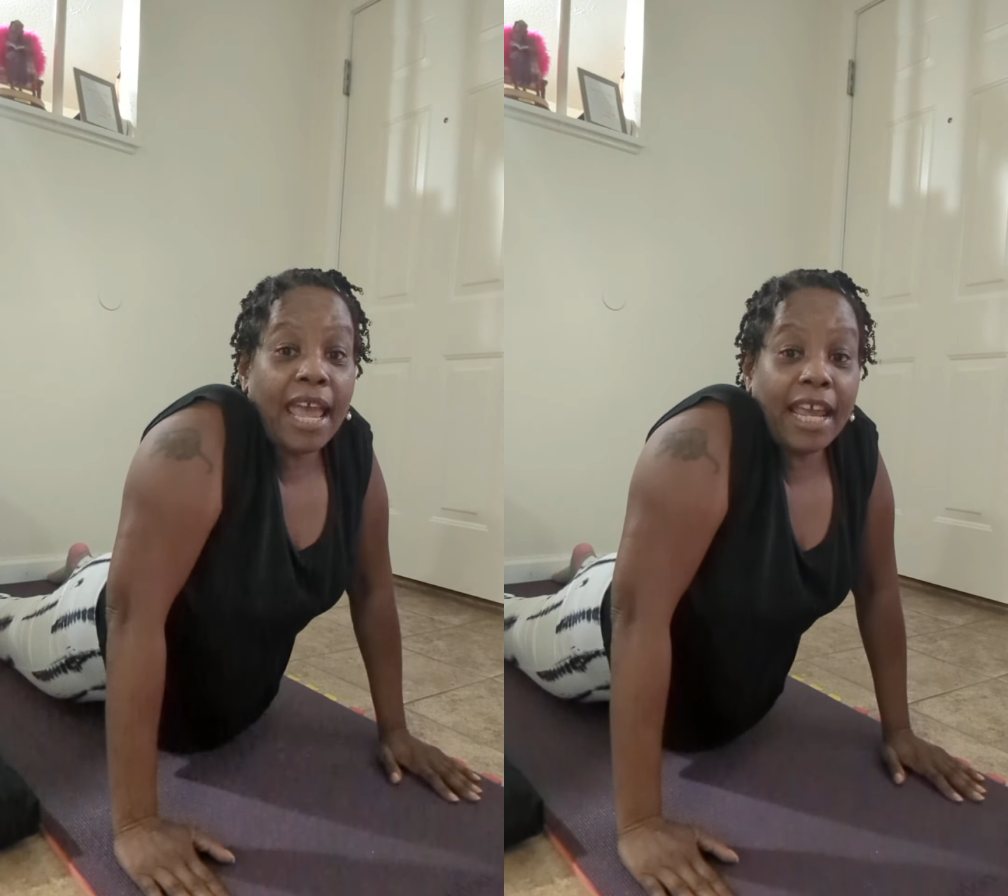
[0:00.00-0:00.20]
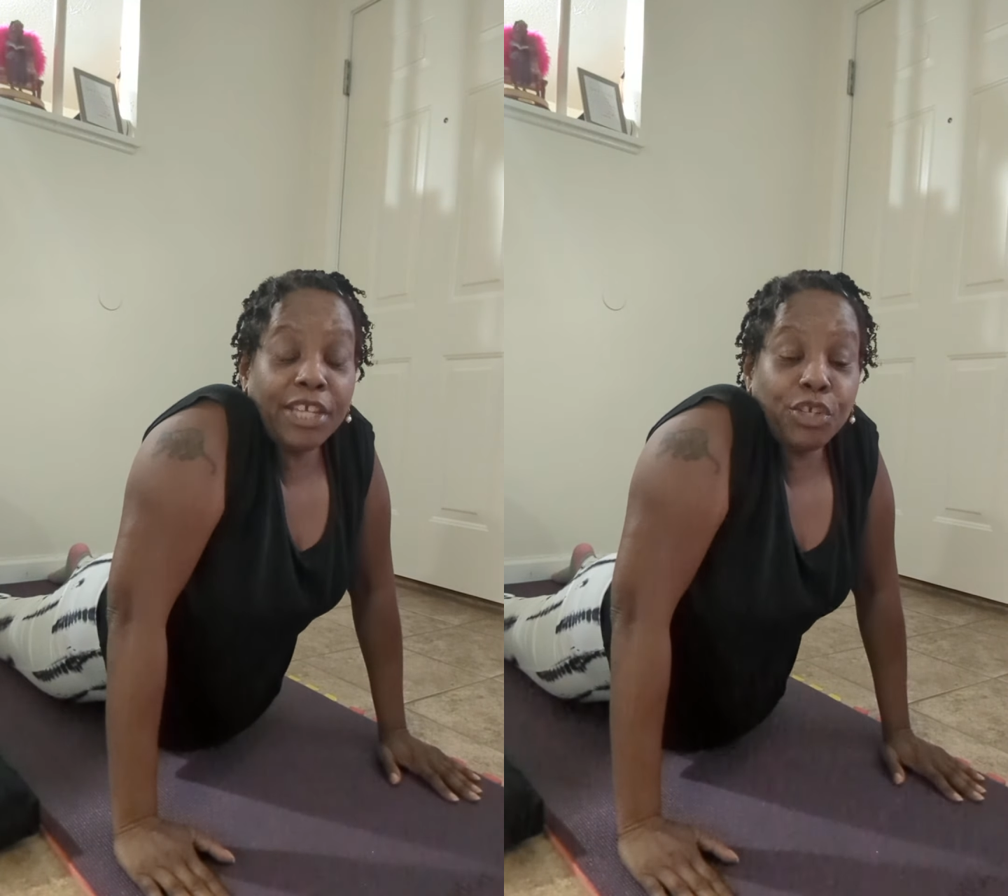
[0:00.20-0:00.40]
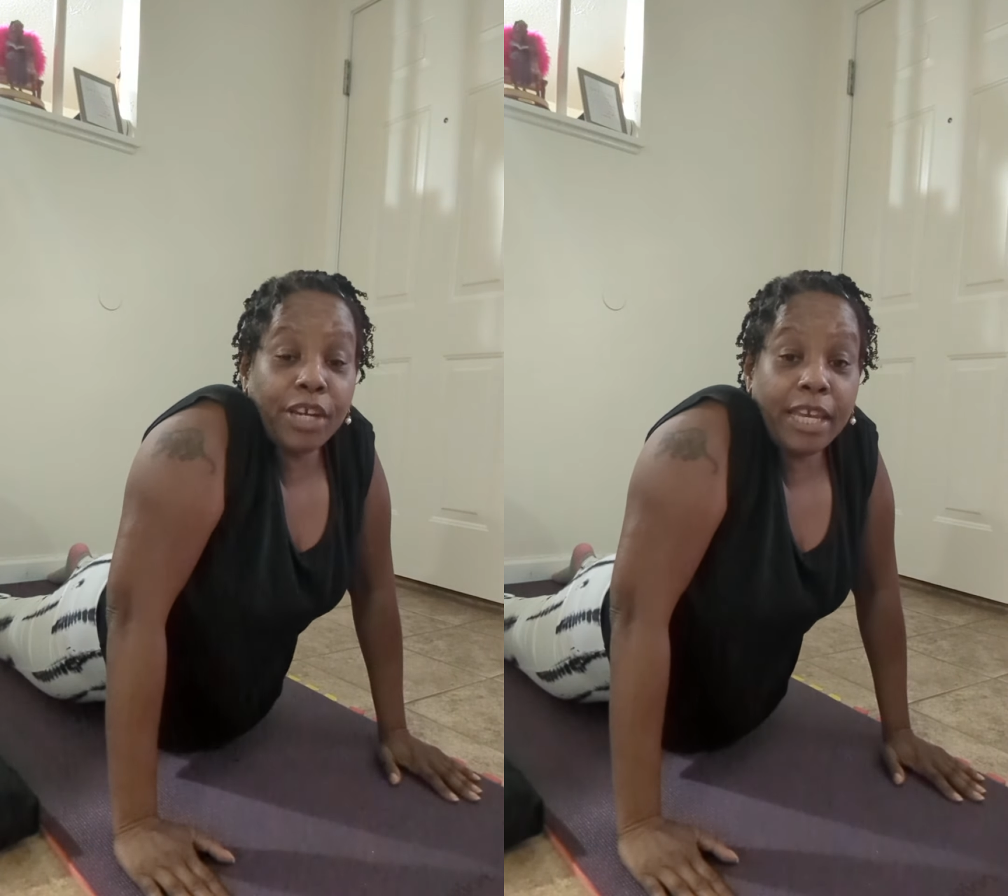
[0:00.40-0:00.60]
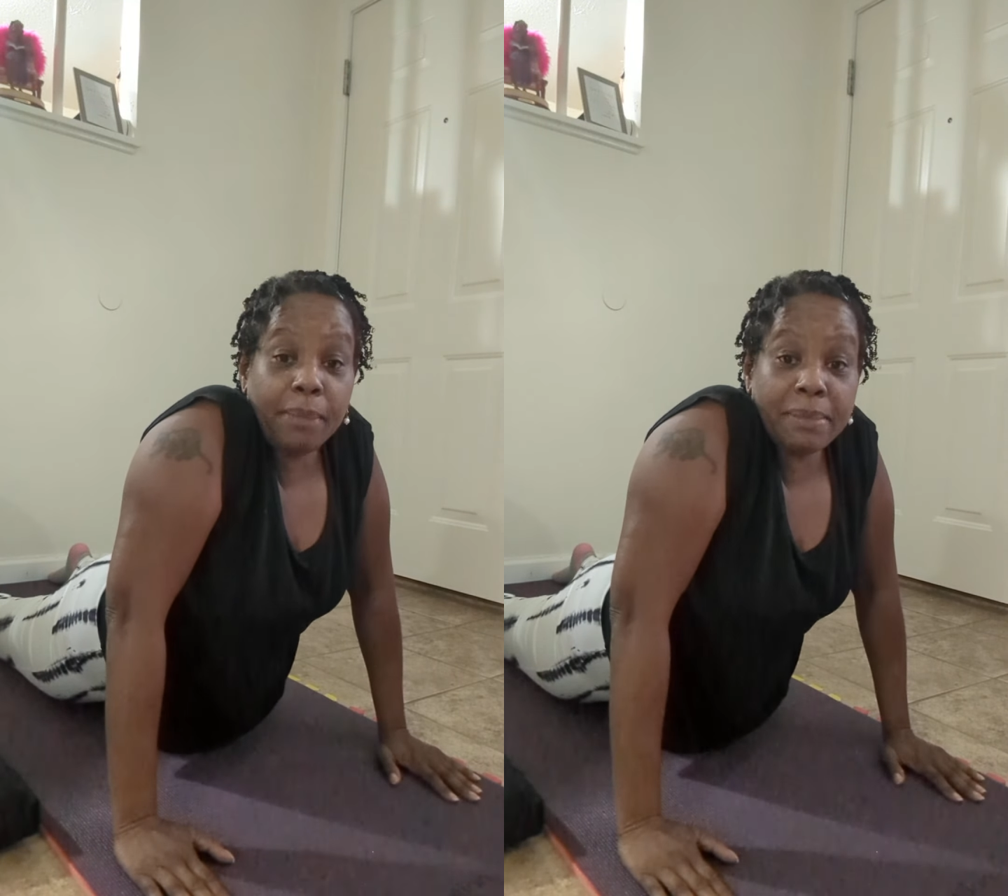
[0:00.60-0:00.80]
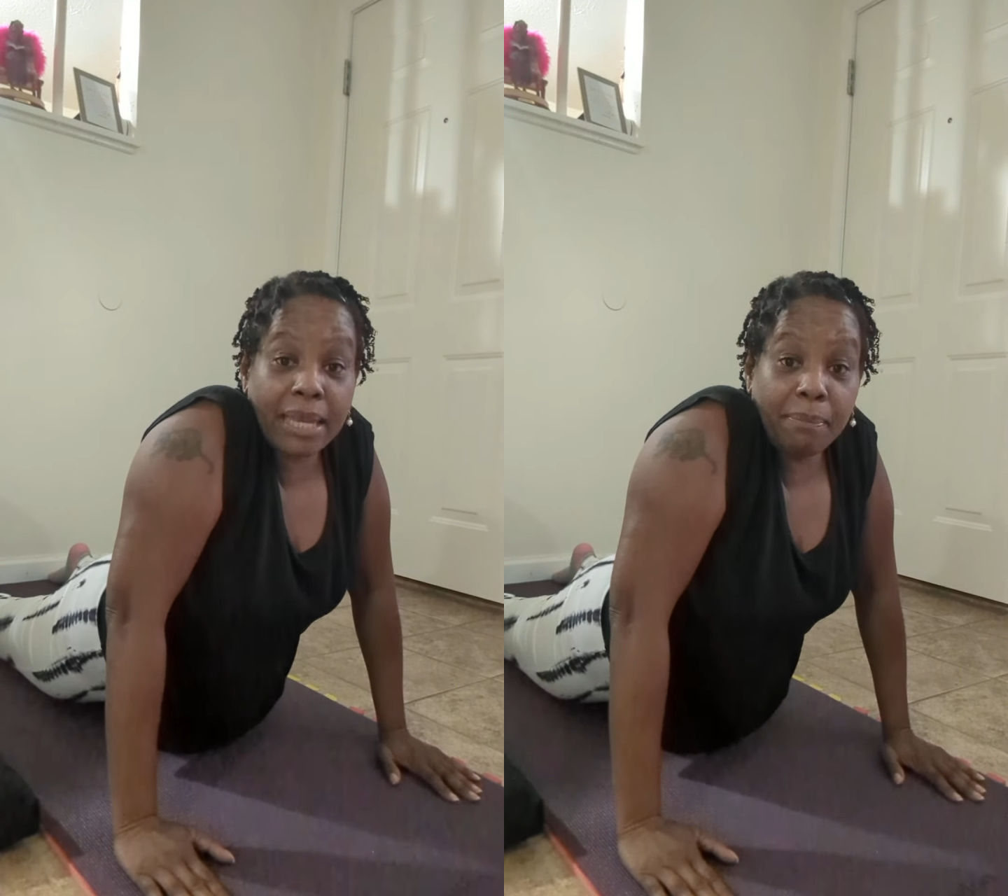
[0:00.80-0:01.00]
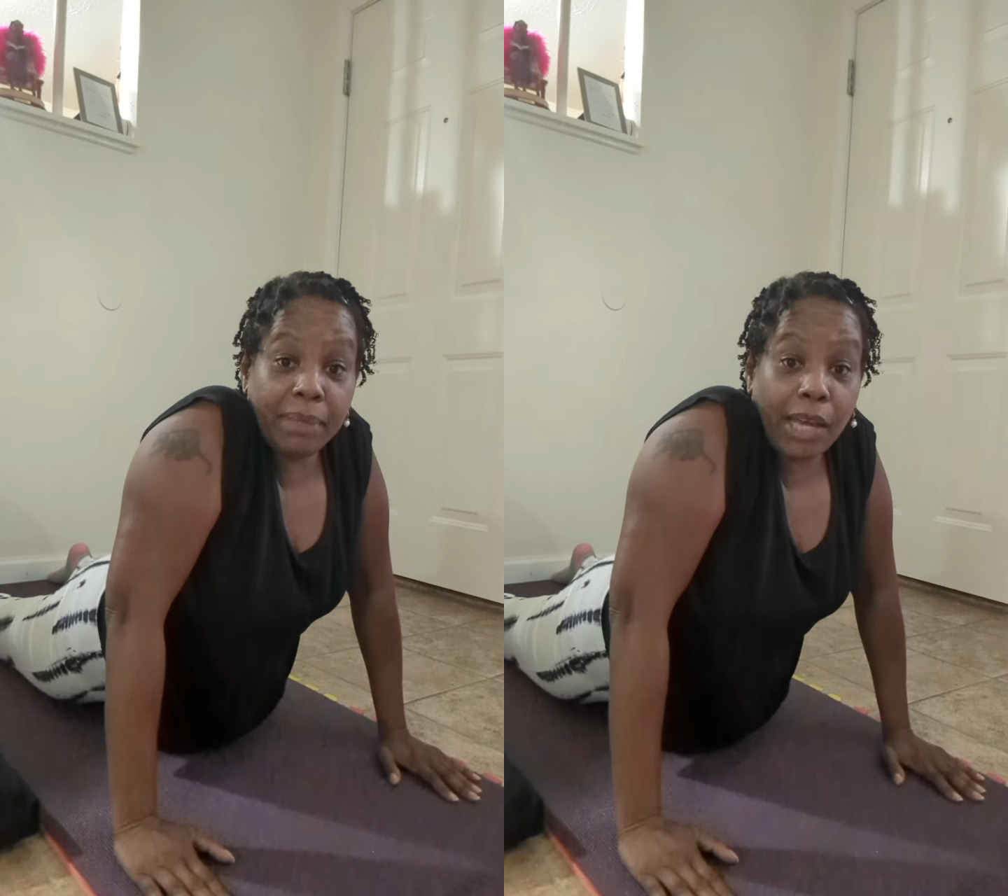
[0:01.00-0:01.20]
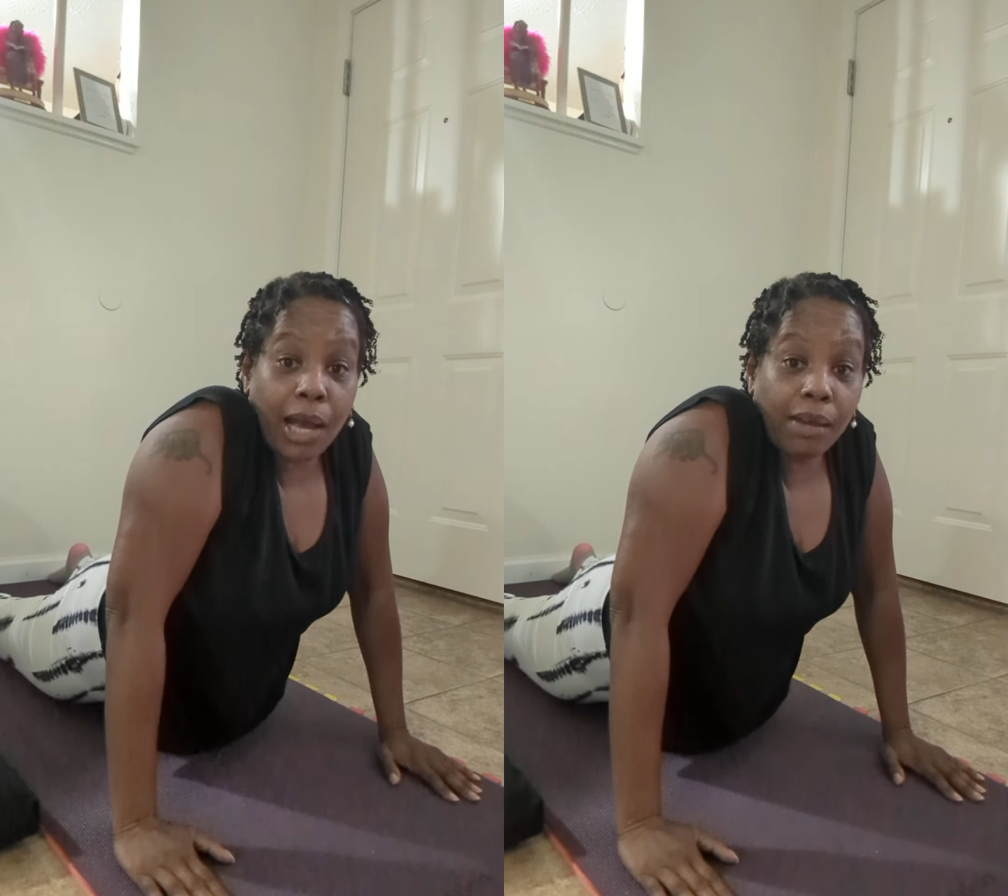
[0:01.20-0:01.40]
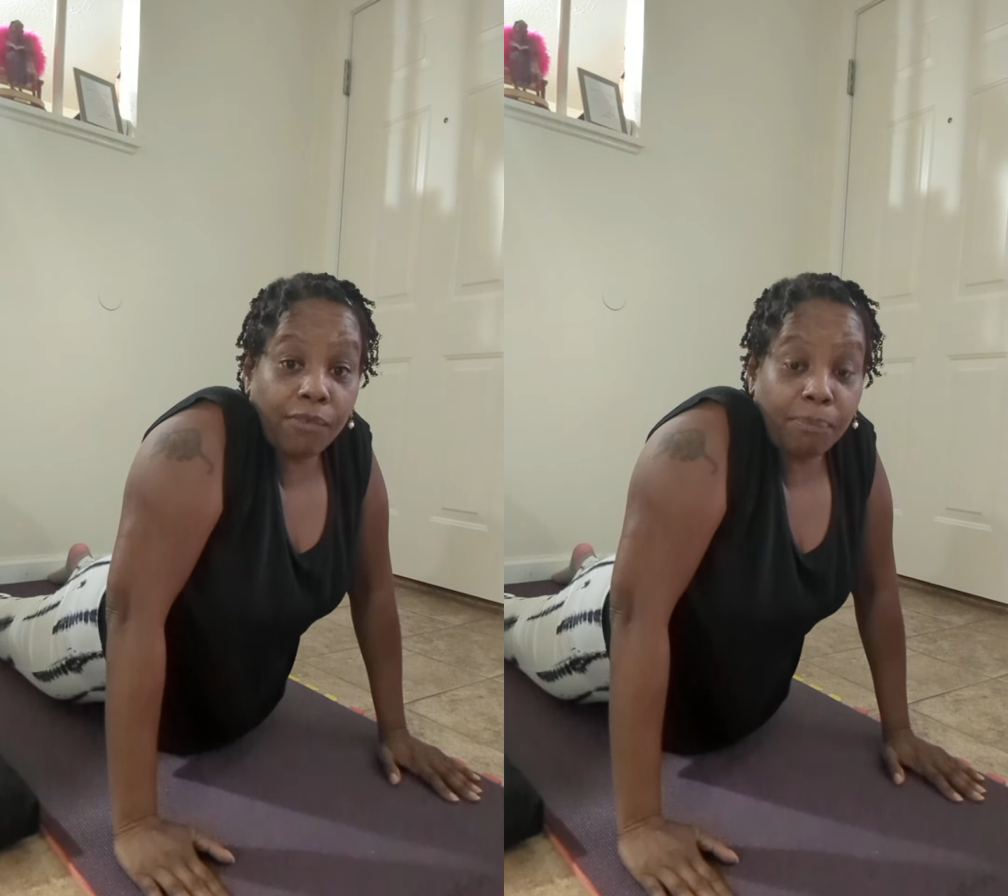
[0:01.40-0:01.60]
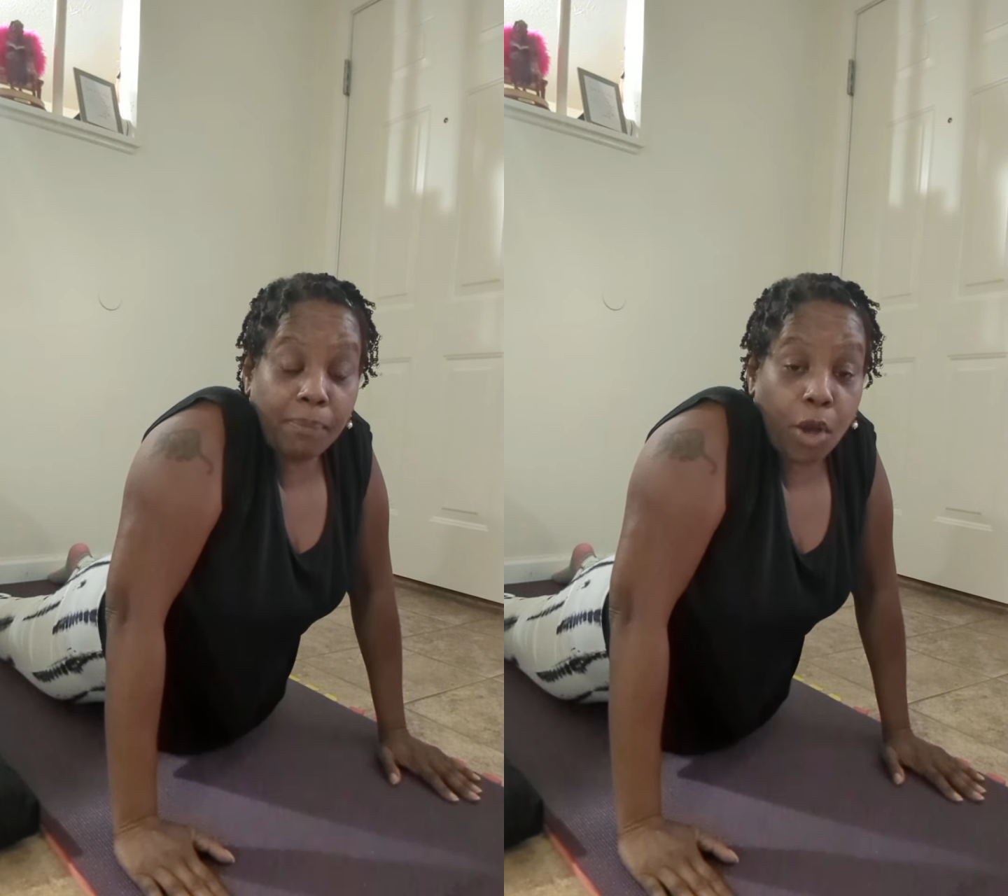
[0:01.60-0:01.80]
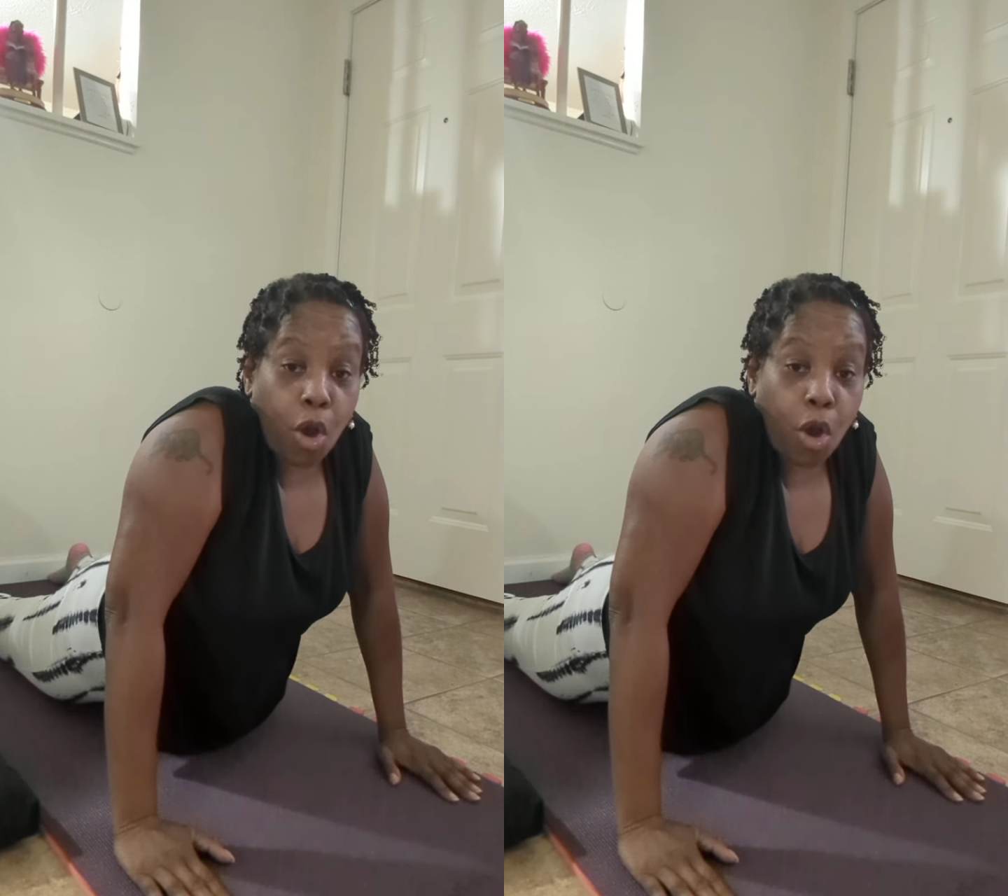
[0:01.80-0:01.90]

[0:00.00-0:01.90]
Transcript: And your hips can be up